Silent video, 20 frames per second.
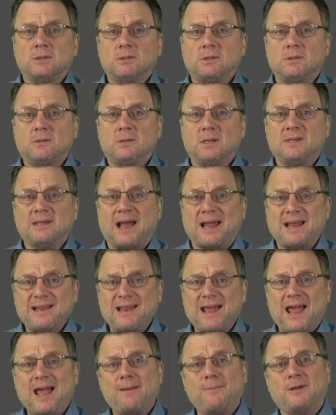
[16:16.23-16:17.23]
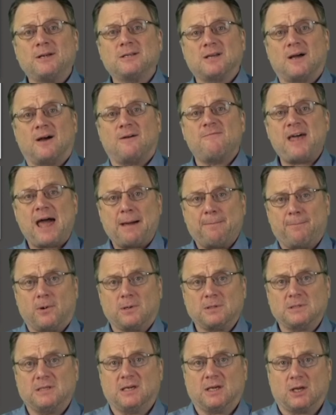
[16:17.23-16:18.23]
to the dynamics of that
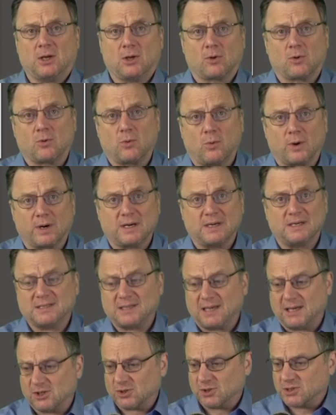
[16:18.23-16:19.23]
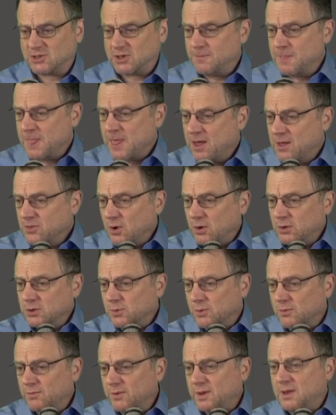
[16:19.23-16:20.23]
particular organization. So,
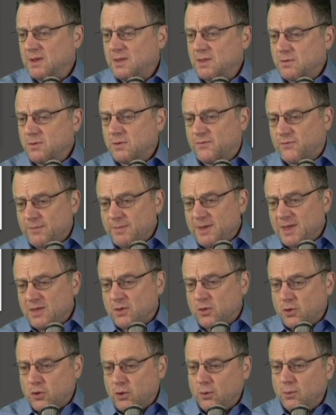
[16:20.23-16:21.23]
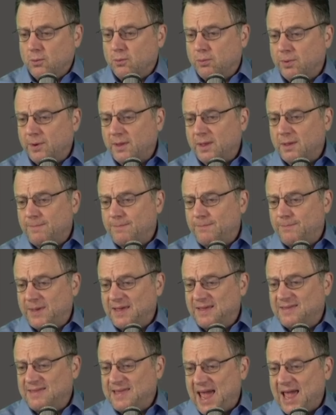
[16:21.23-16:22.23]
those were really the, for me, the two really
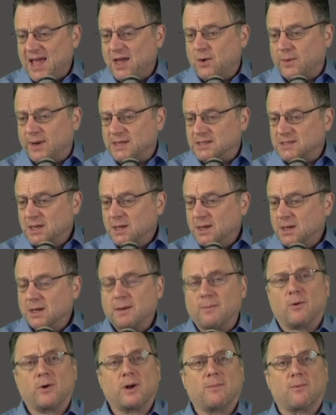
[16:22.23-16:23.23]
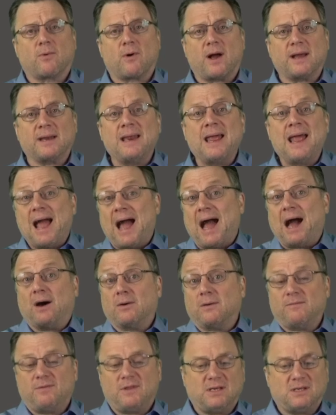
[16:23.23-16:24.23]
big takeaways. Good morning, Brian,
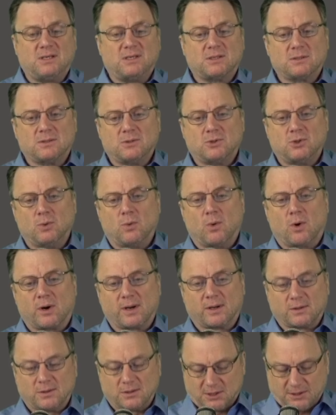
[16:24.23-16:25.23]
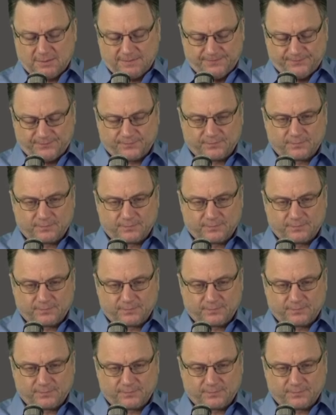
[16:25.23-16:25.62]
out of these two articles.